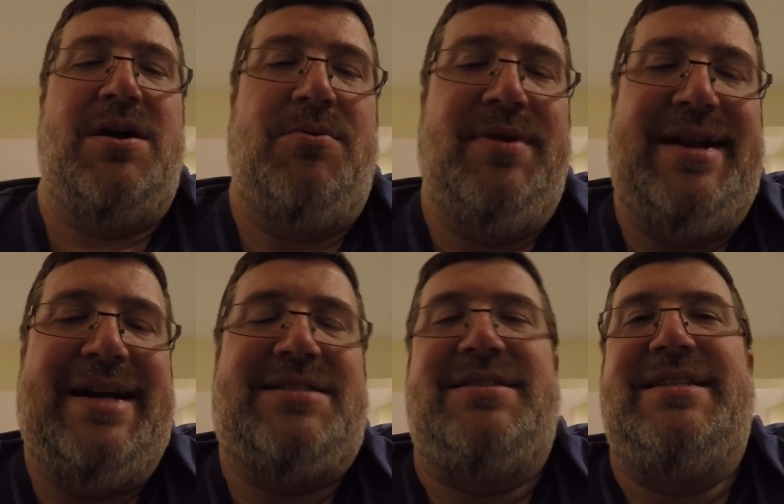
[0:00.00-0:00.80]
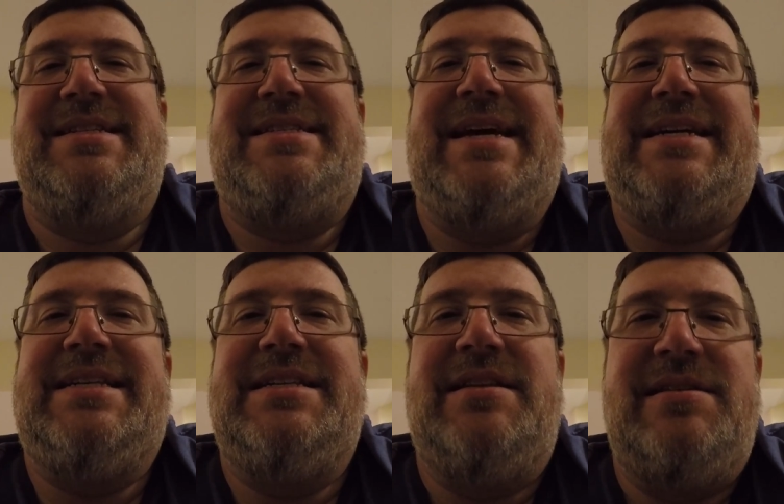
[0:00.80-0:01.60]
where it actually
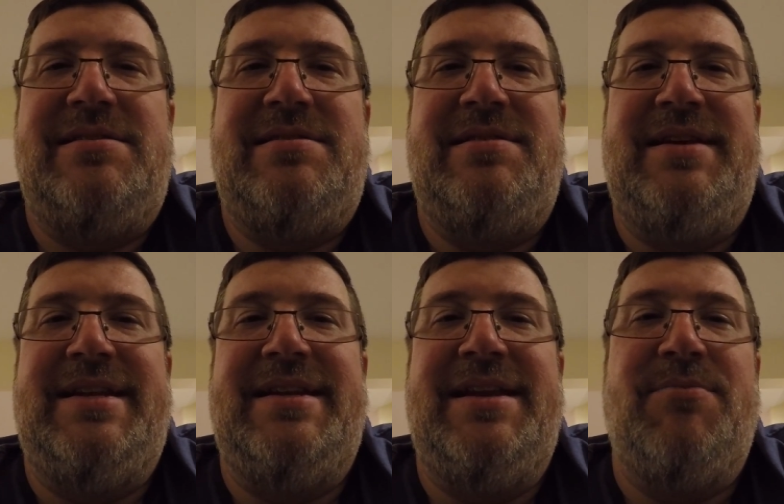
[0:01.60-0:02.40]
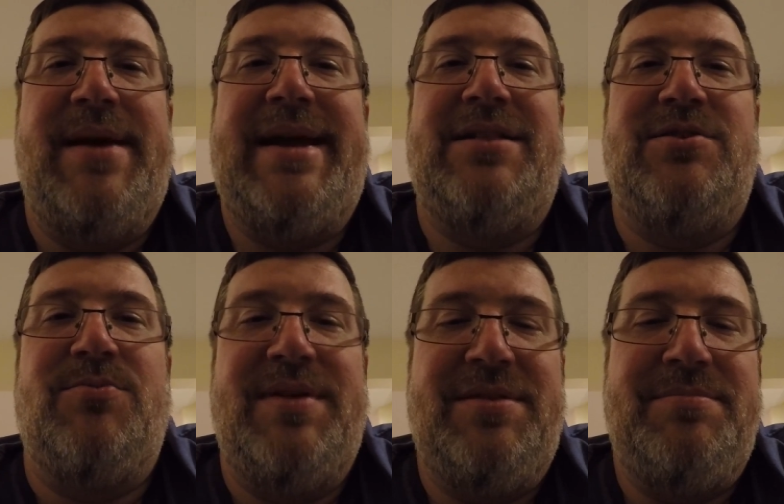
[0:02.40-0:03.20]
detected an irregular
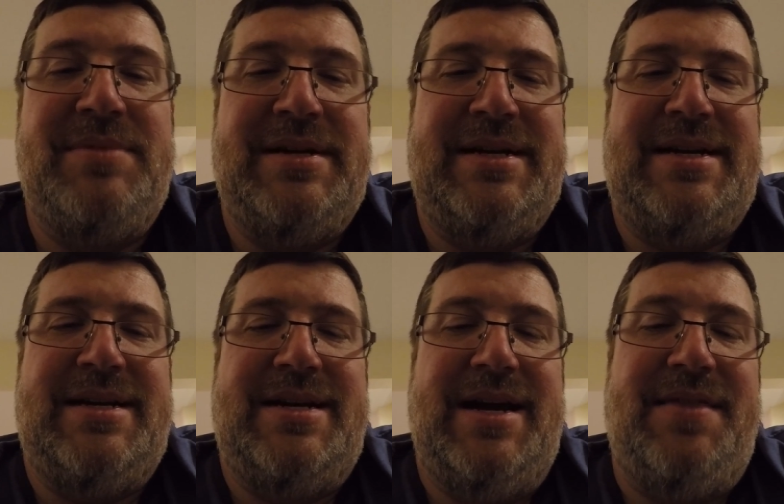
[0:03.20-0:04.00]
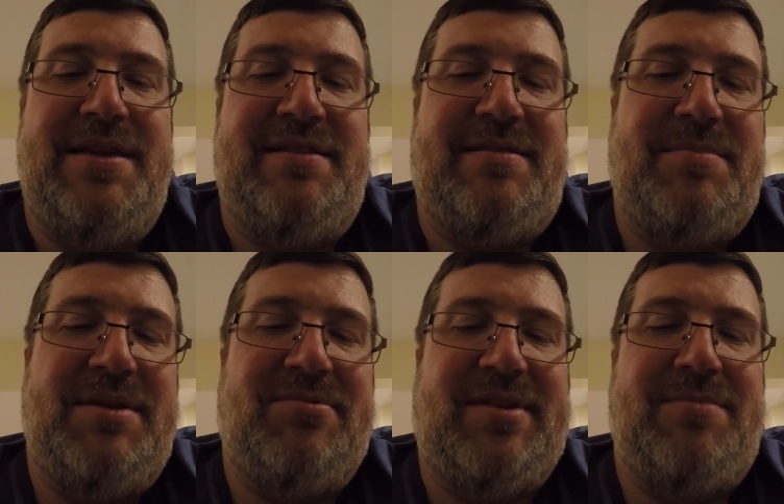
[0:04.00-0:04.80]
rhythm and then somebody
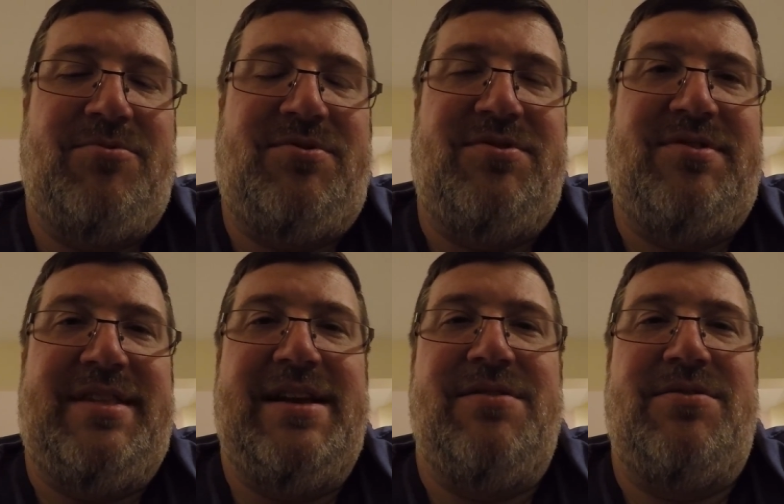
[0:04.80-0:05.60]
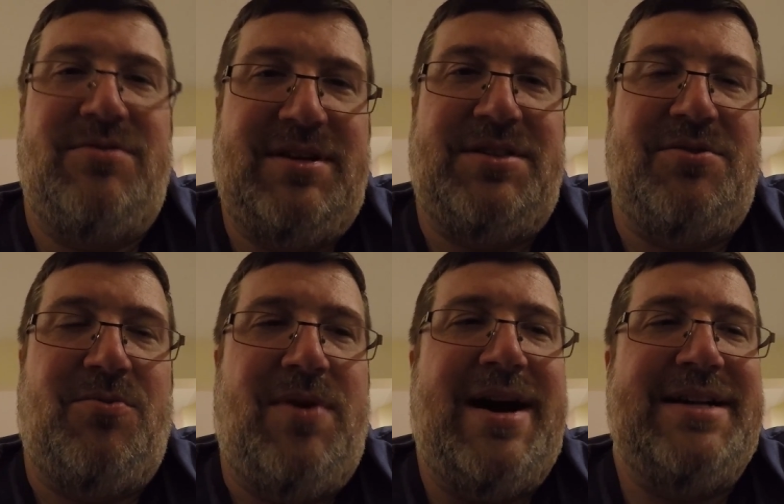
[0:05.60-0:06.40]
was able to sit there and look at their
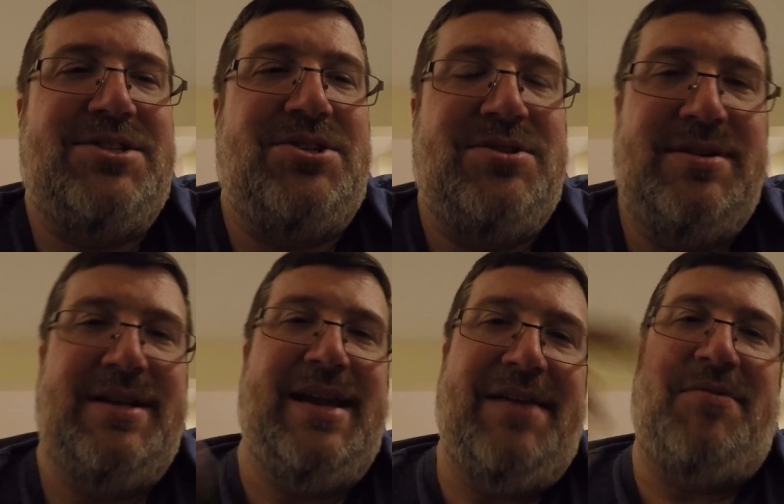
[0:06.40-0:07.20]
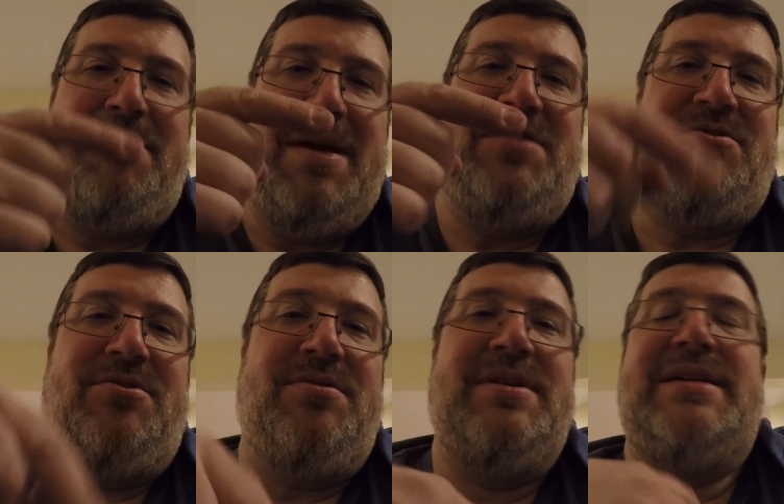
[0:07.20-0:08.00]
watch and have it
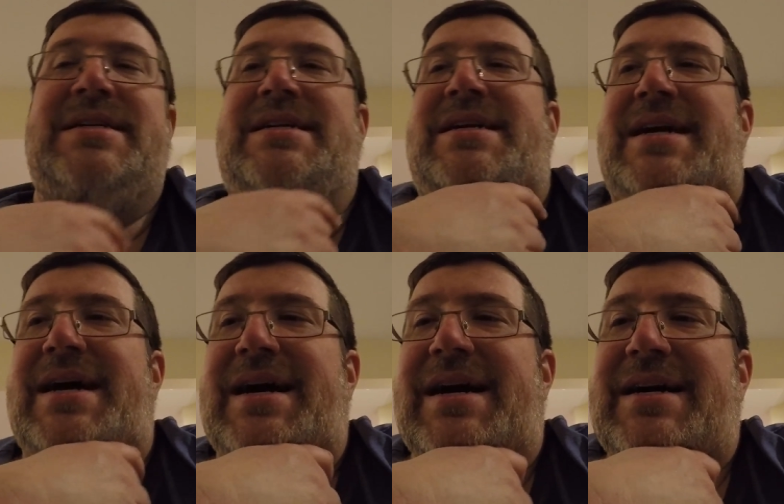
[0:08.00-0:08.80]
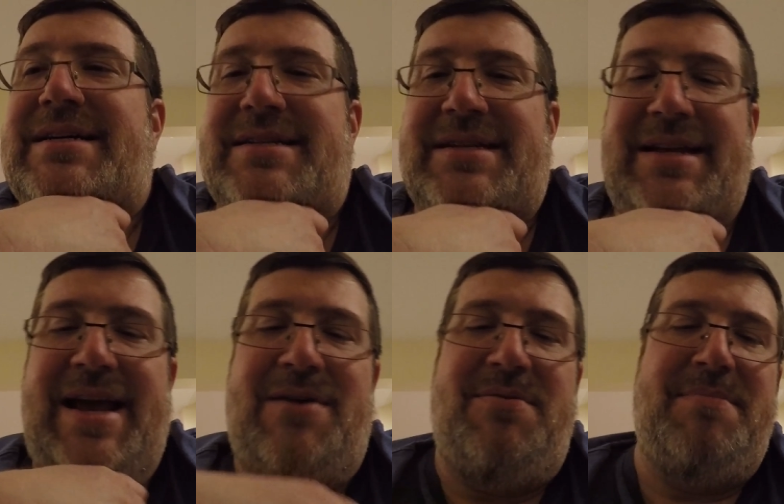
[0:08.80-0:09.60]
measure uh, and
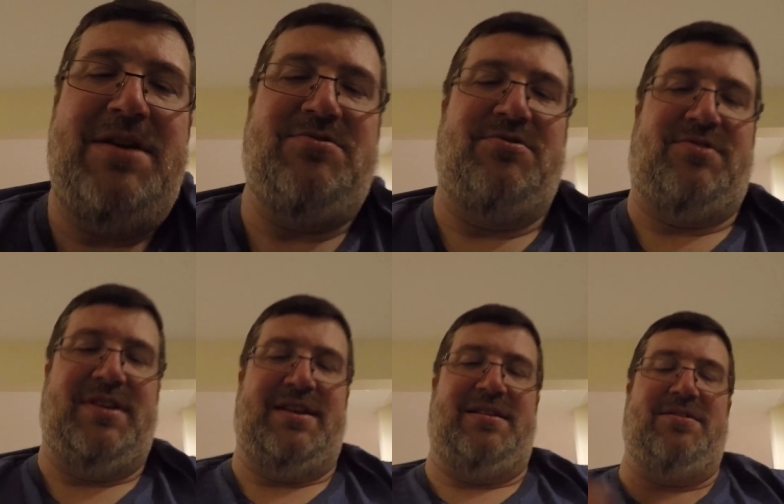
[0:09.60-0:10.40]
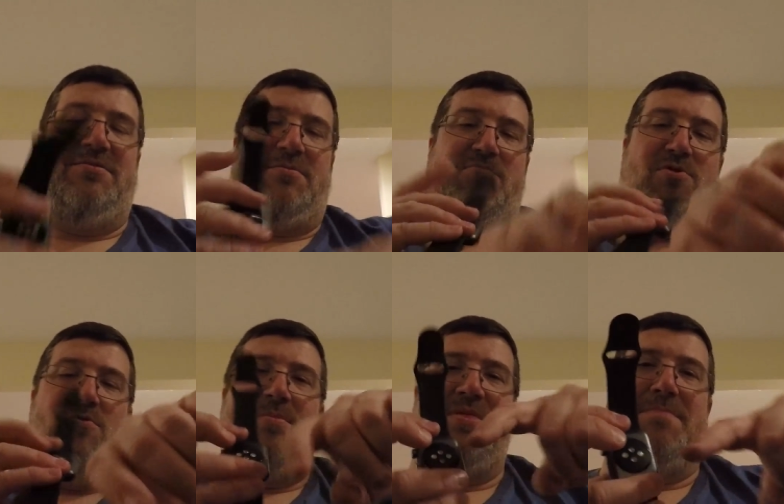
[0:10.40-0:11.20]
how it measures it, it there's a
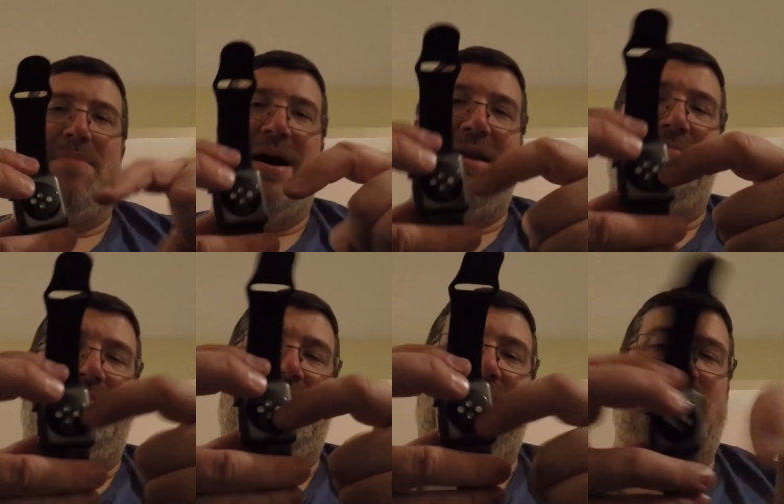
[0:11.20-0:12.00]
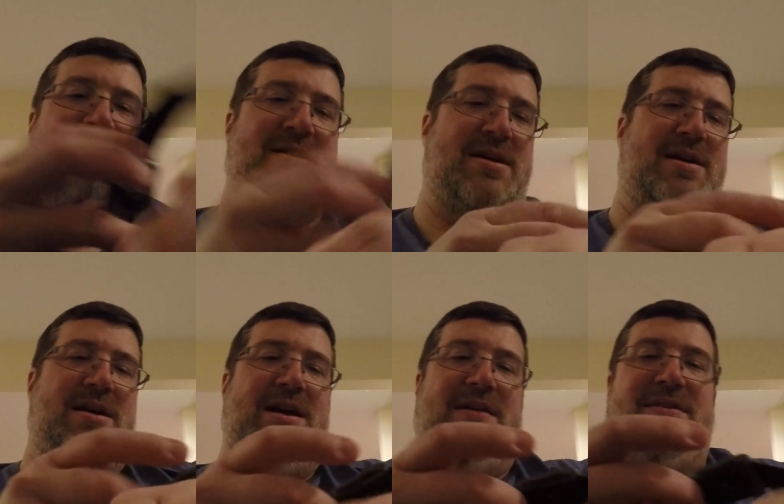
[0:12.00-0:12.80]
probe on the bottom
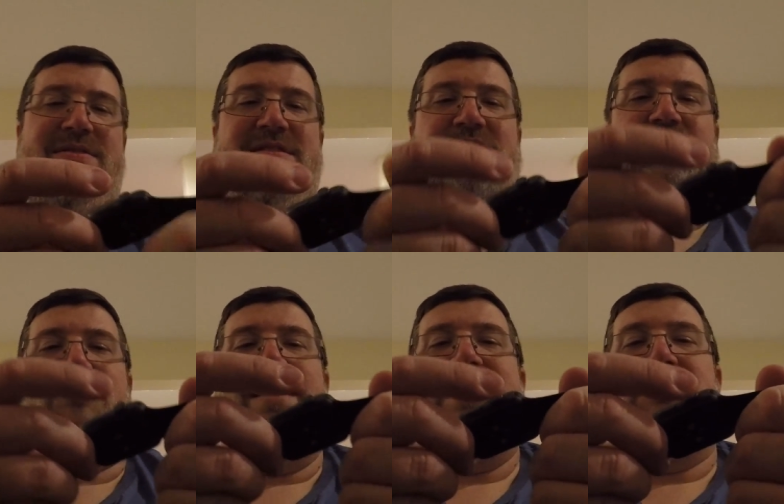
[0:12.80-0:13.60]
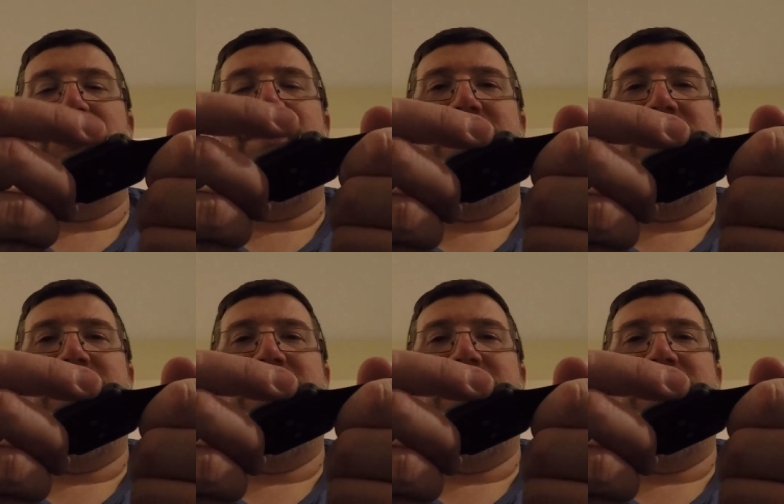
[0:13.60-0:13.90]
and then this crown